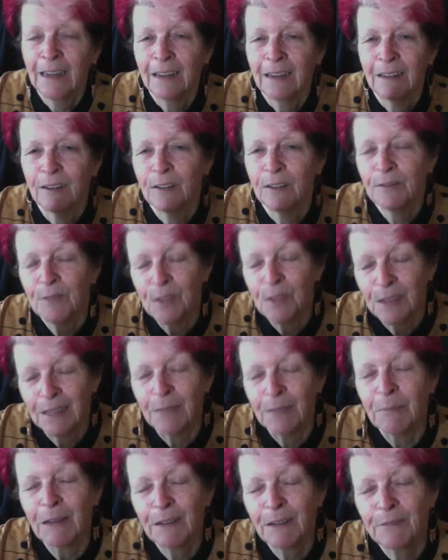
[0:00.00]
if you think
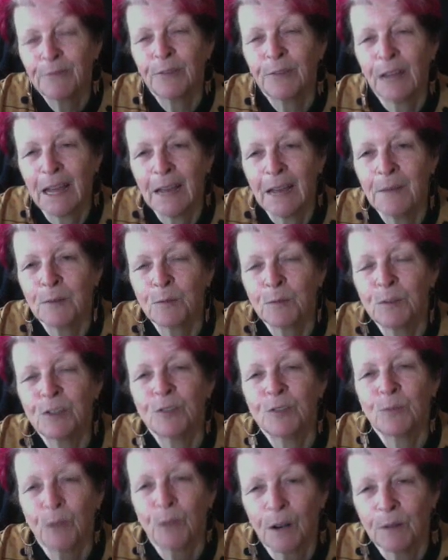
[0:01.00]
about flames, which
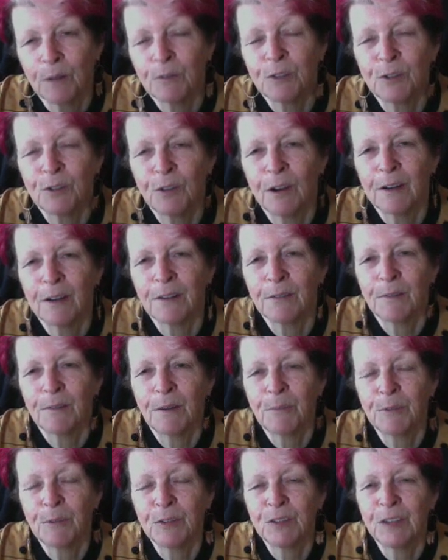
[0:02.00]
is what I was trying to
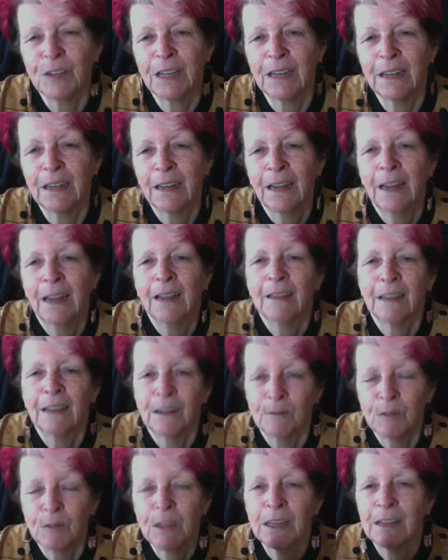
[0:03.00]
represent,
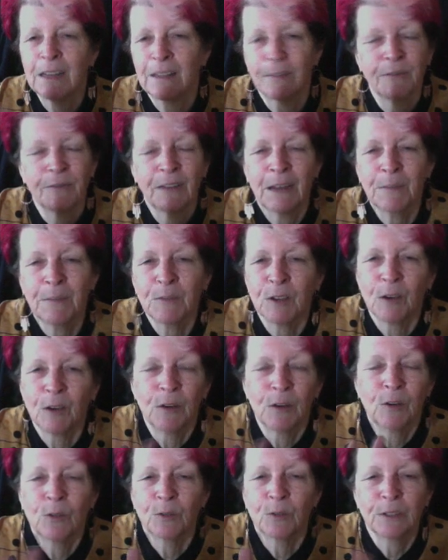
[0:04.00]
the flames go
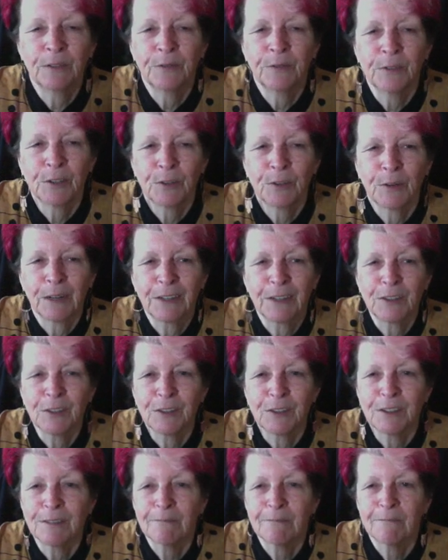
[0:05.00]
in all different
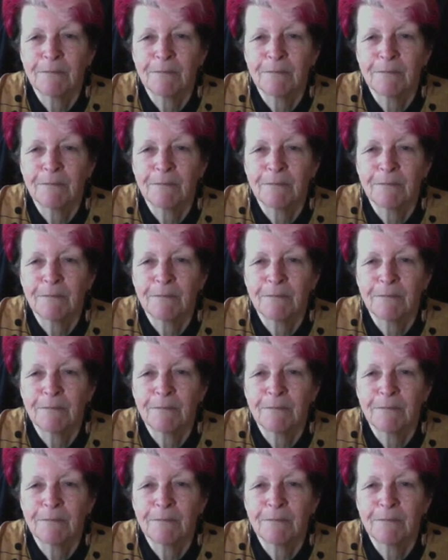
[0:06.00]
directions.